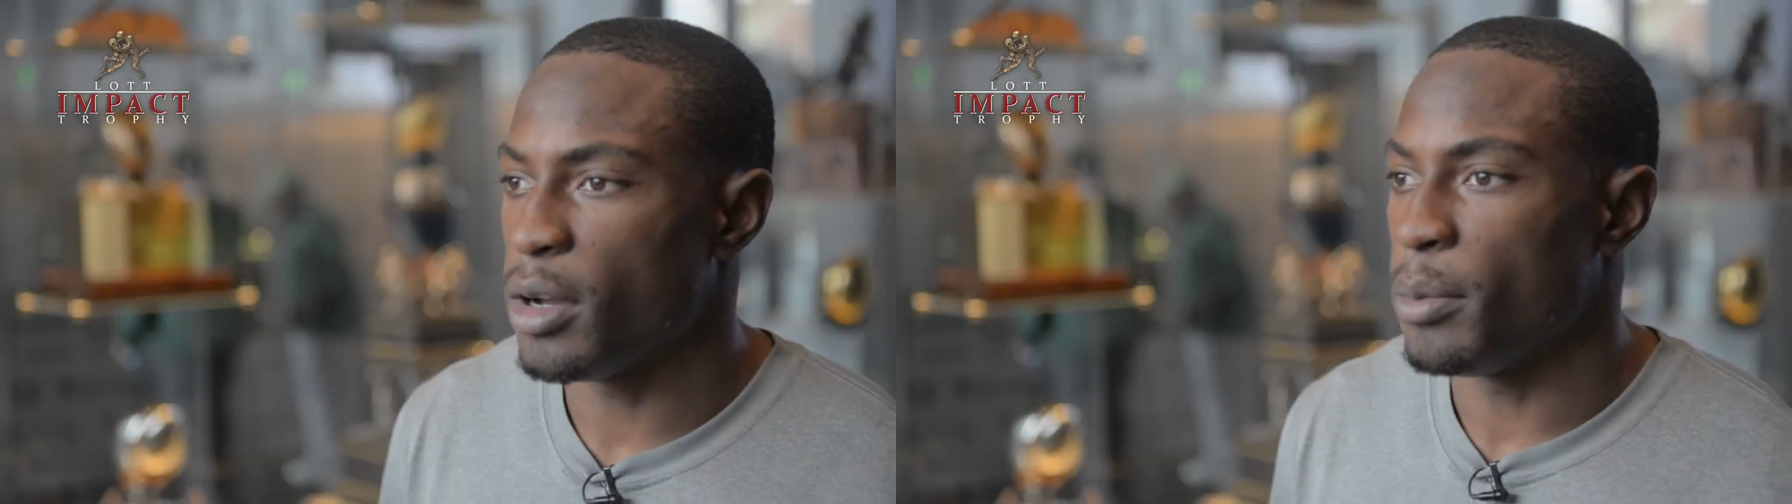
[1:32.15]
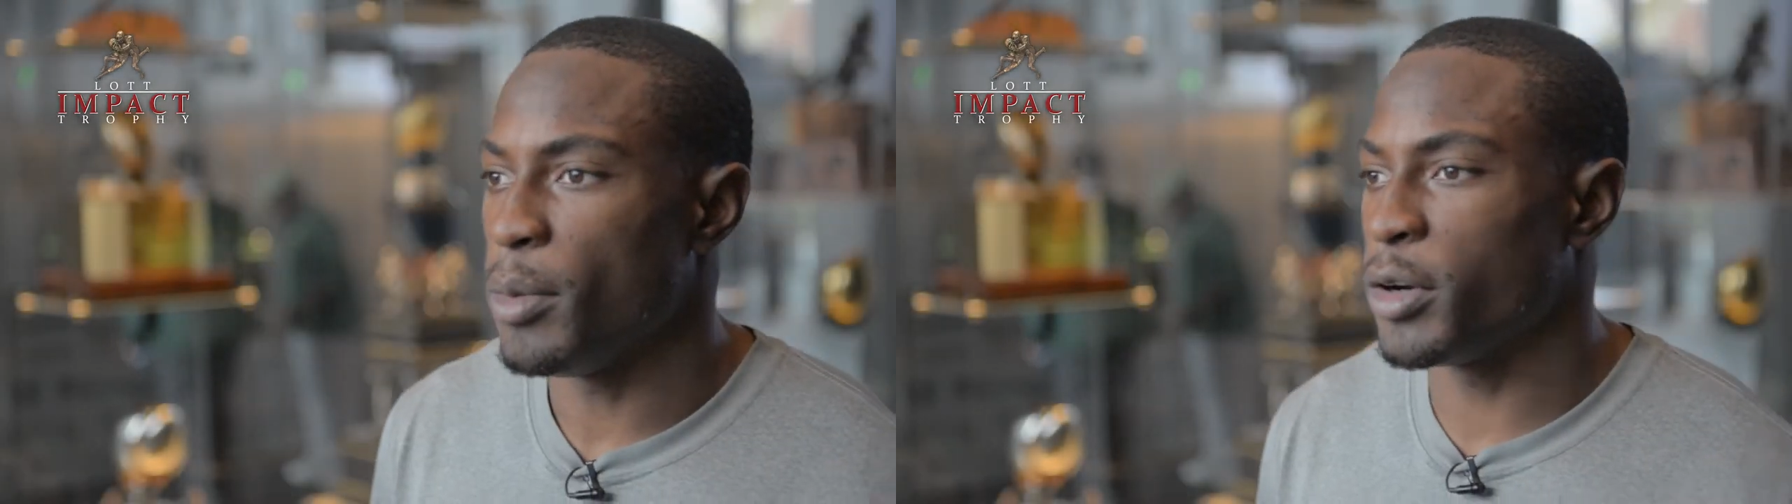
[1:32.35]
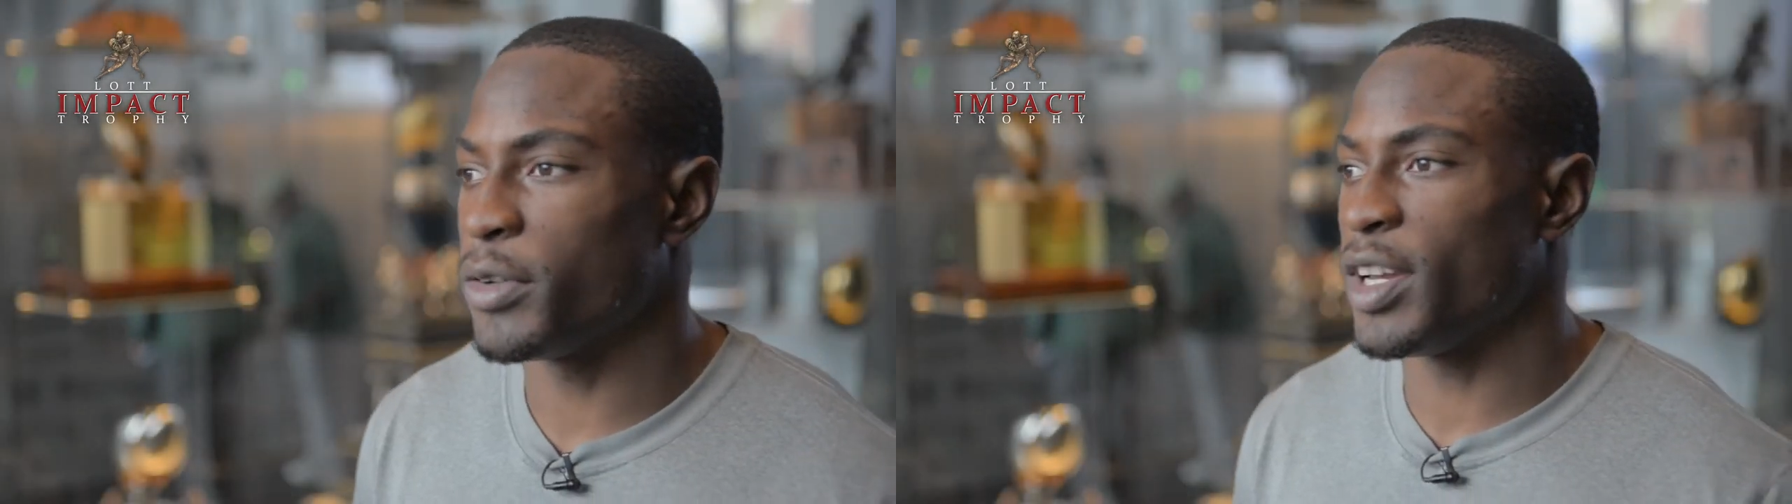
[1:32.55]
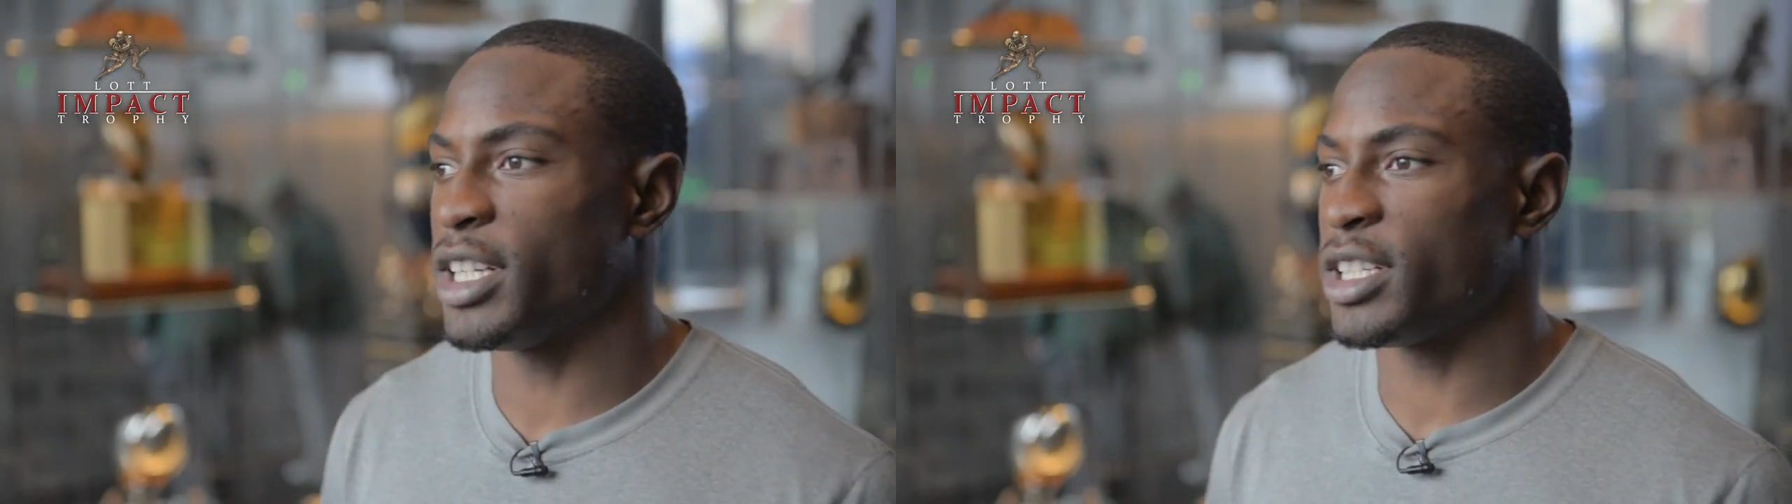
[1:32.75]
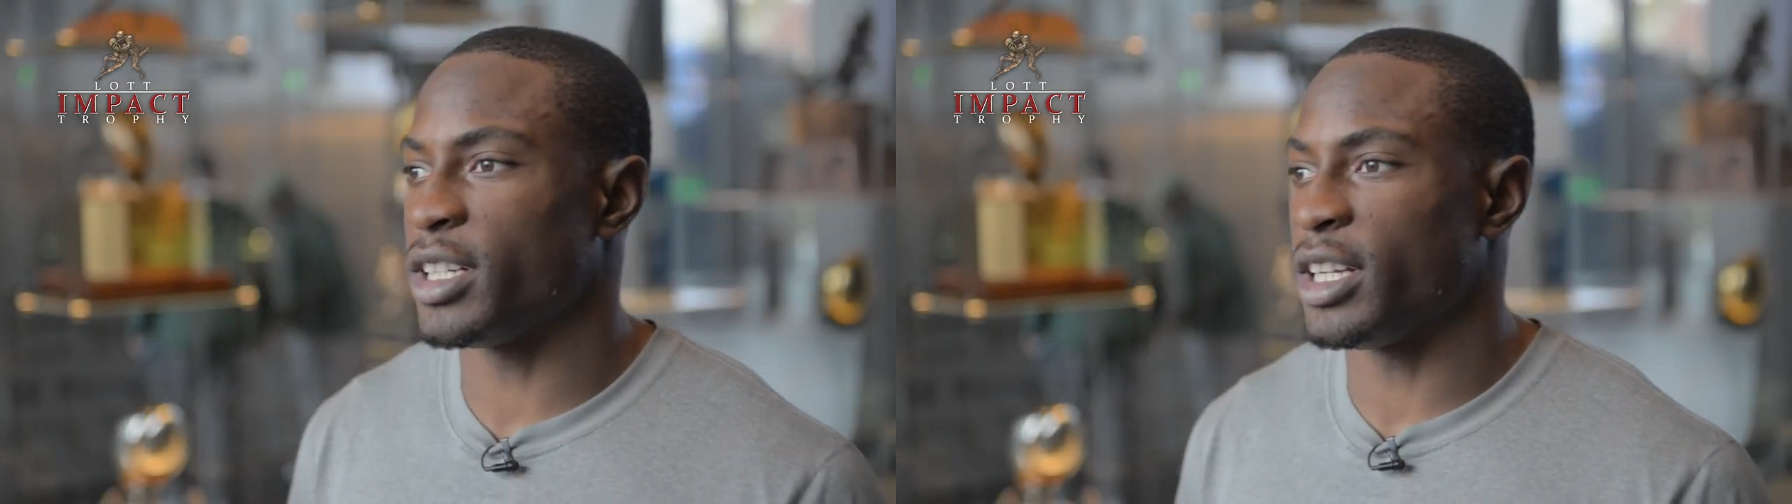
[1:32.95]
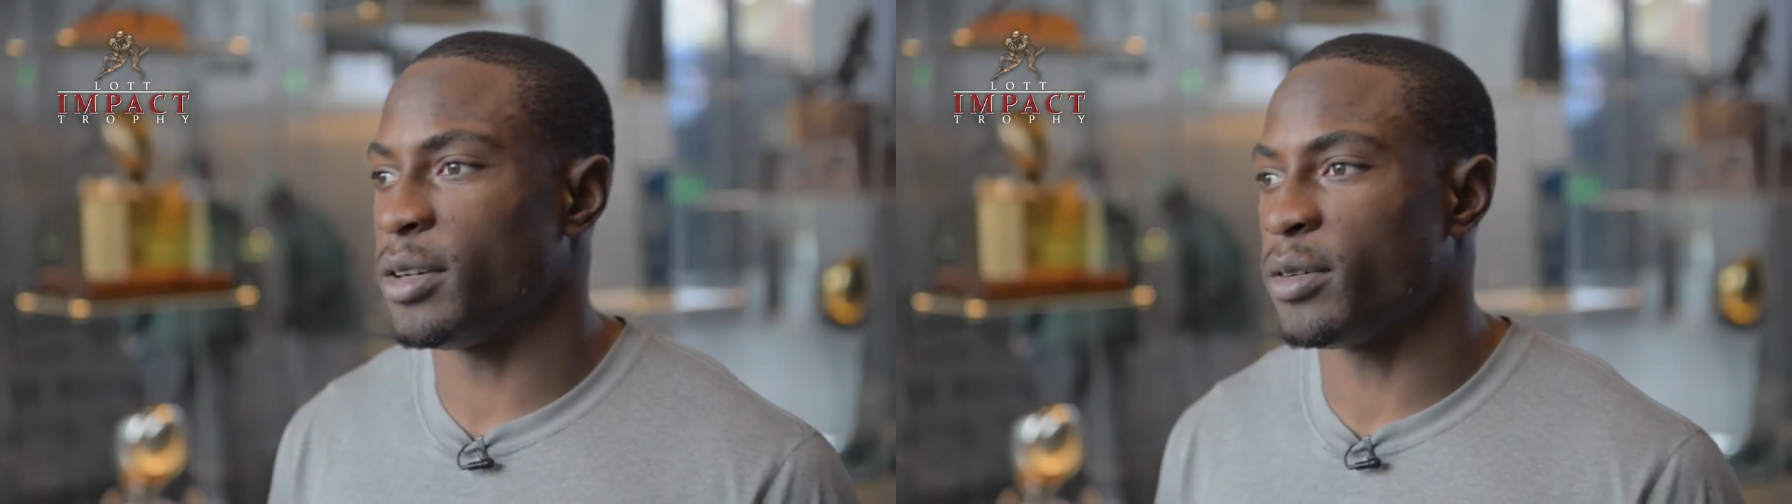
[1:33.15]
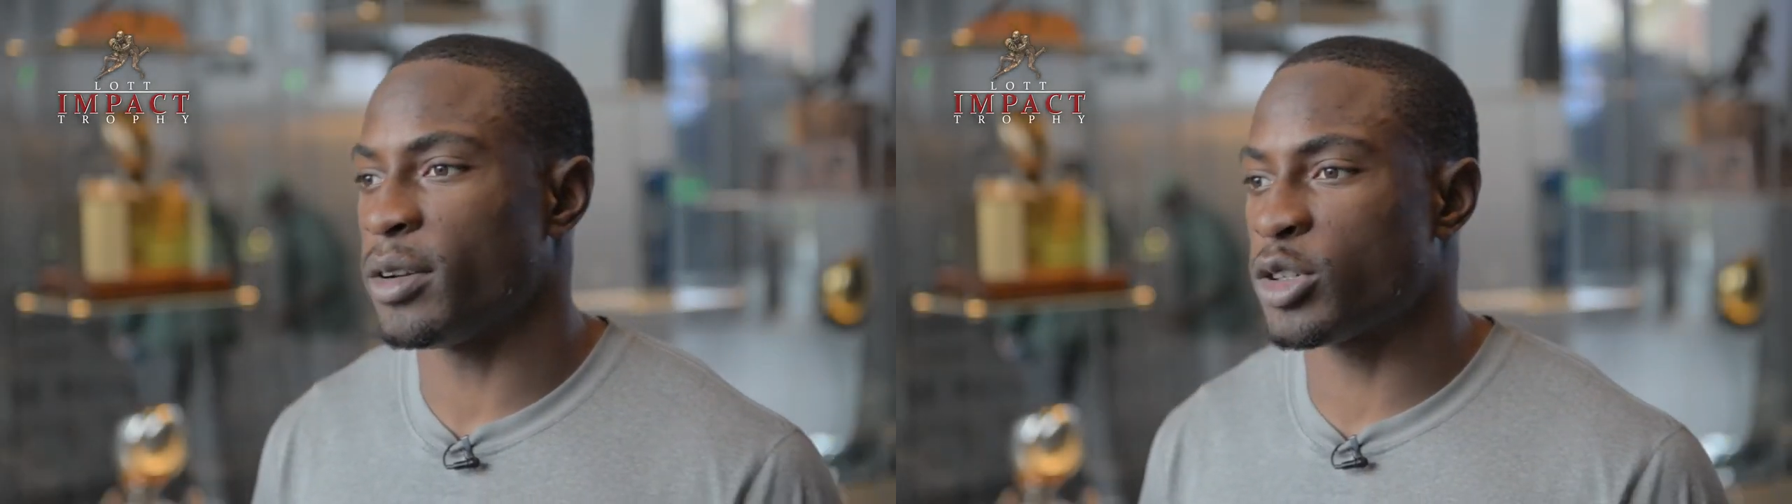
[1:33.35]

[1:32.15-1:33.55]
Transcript: motivation and